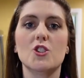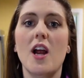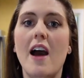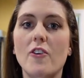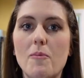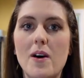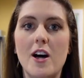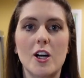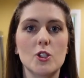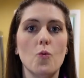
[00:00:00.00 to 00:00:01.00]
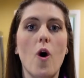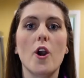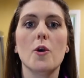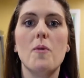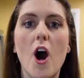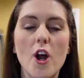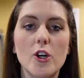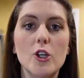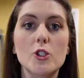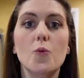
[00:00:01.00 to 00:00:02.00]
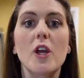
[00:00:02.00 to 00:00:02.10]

travel mugs, water bottles.